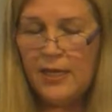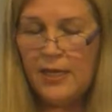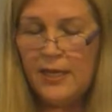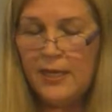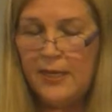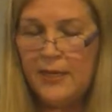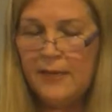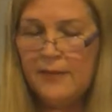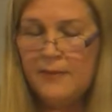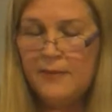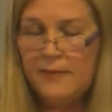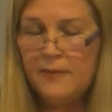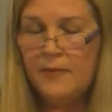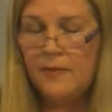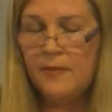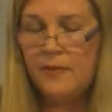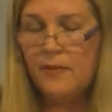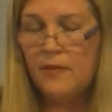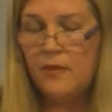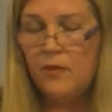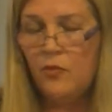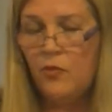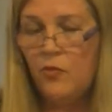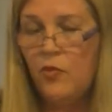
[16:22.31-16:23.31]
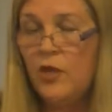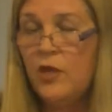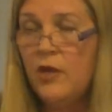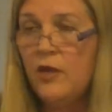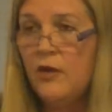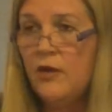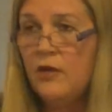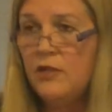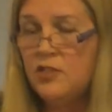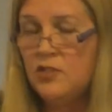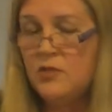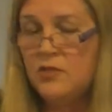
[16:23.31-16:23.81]
And we
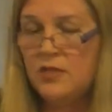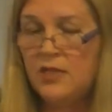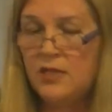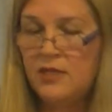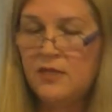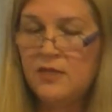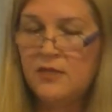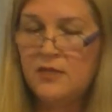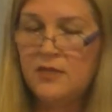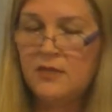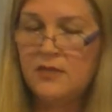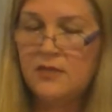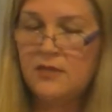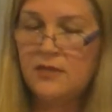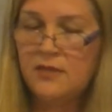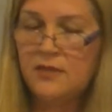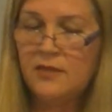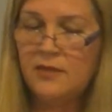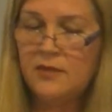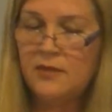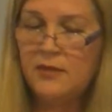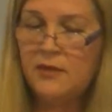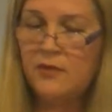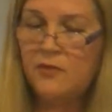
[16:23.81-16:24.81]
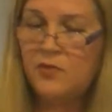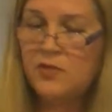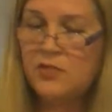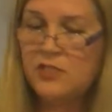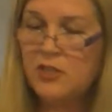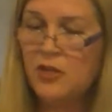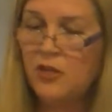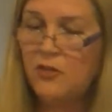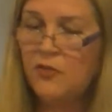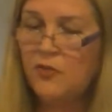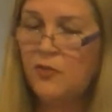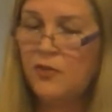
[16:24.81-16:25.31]
are today a
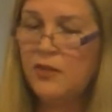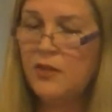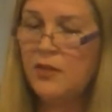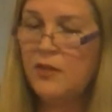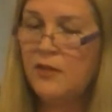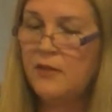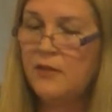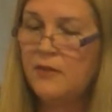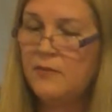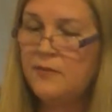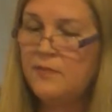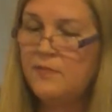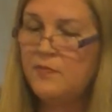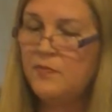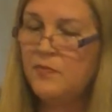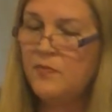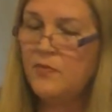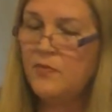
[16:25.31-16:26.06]
result of the